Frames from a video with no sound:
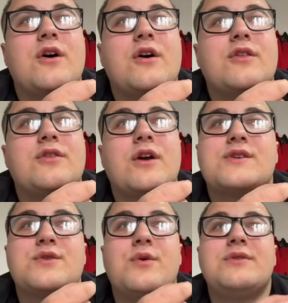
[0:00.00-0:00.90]

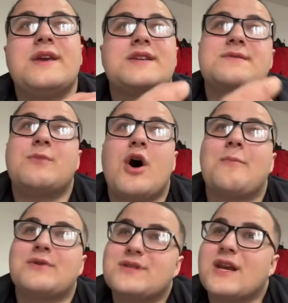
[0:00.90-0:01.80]
there's only a small
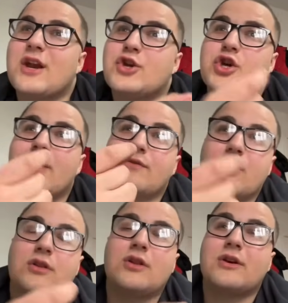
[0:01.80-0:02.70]
percentage of
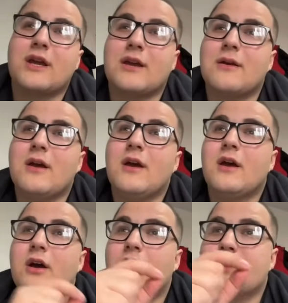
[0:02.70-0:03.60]
good-looking,
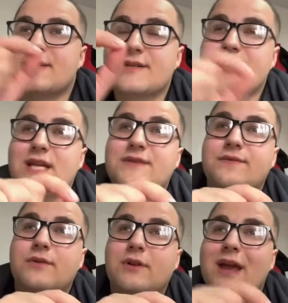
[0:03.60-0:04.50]

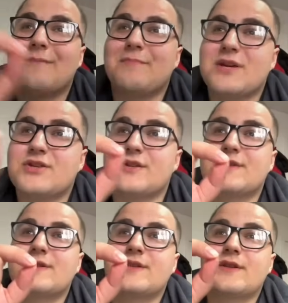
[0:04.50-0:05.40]
successful,
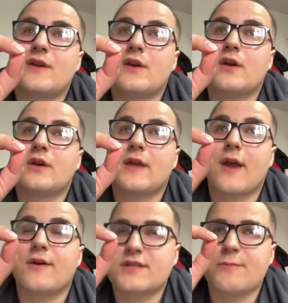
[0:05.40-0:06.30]
ambitious,
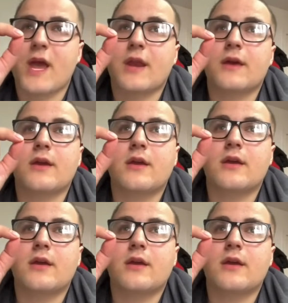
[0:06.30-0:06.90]
charismatic,